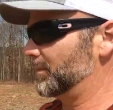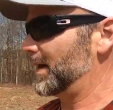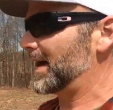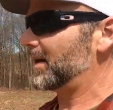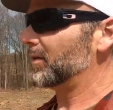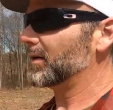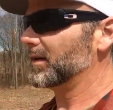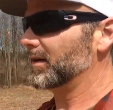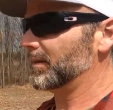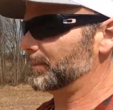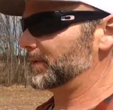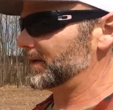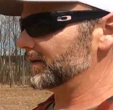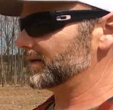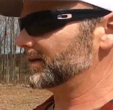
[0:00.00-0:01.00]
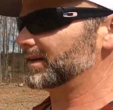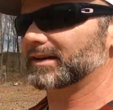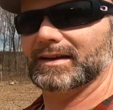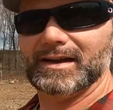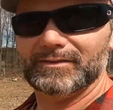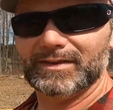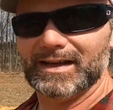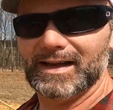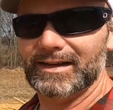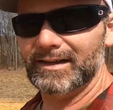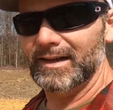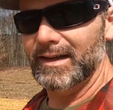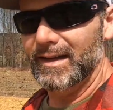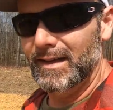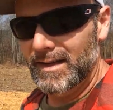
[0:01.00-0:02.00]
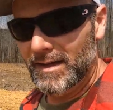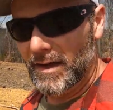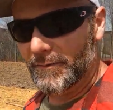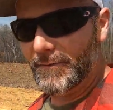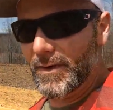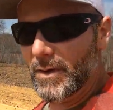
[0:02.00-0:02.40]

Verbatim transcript: their power up here. I've got a